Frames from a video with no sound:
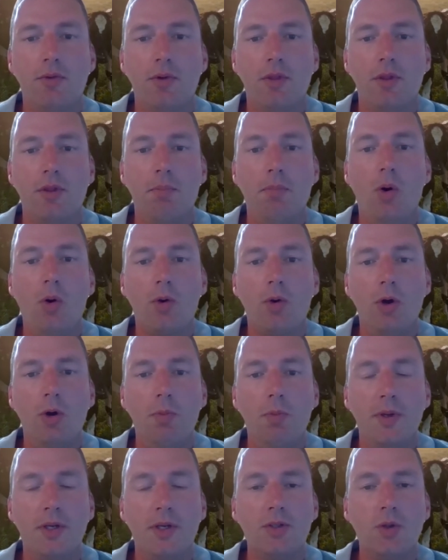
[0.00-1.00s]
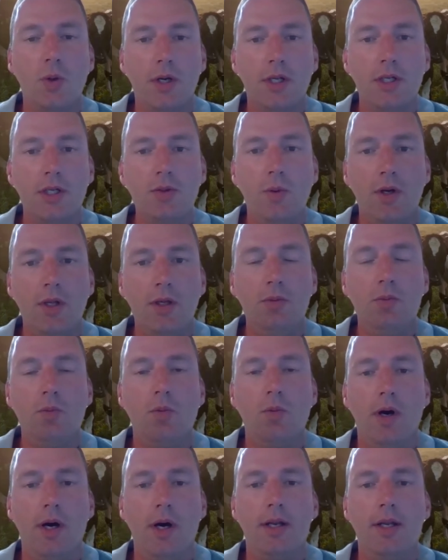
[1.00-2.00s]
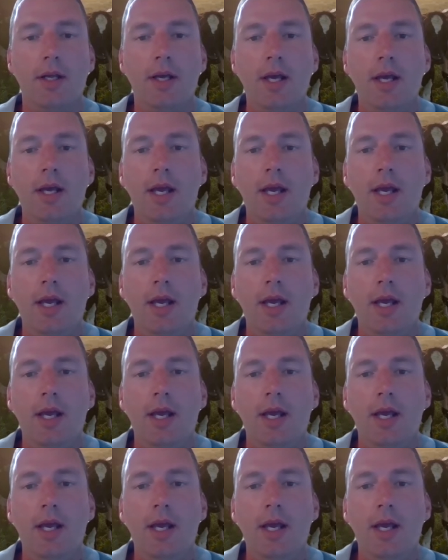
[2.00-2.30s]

for the Bold Open 2021